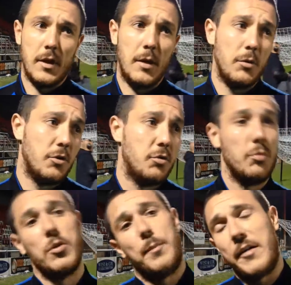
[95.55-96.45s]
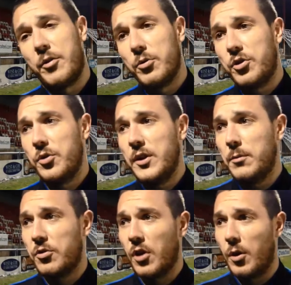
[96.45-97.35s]
It was back four was too deep
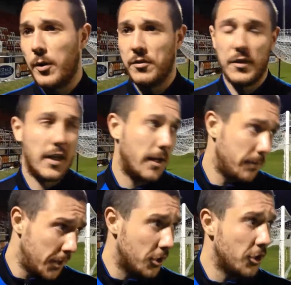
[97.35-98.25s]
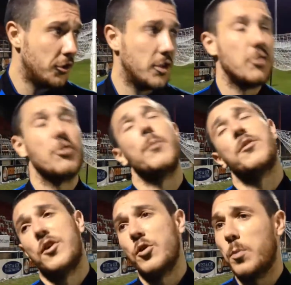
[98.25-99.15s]
to start with, and then Ming Dodge didn't stop the
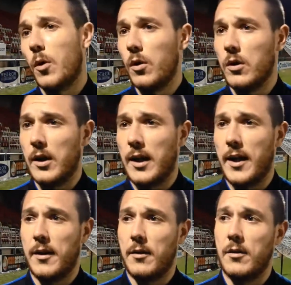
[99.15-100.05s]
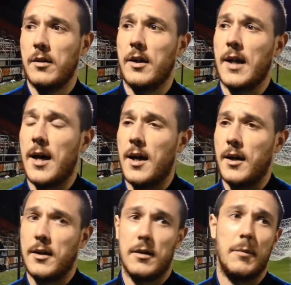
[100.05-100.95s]
first ball getting the
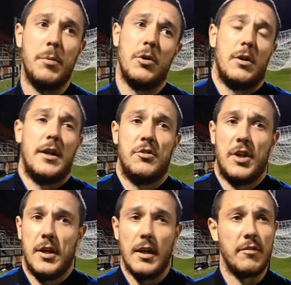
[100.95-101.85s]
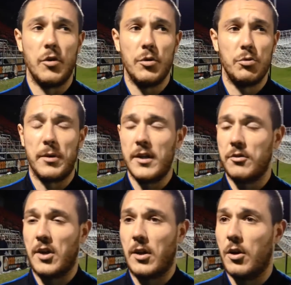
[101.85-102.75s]
diag, but like I say, I thought he was brilliant
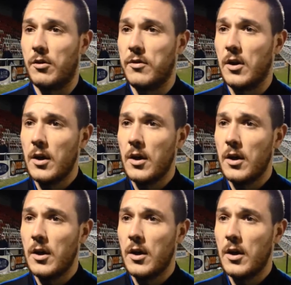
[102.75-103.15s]
second half,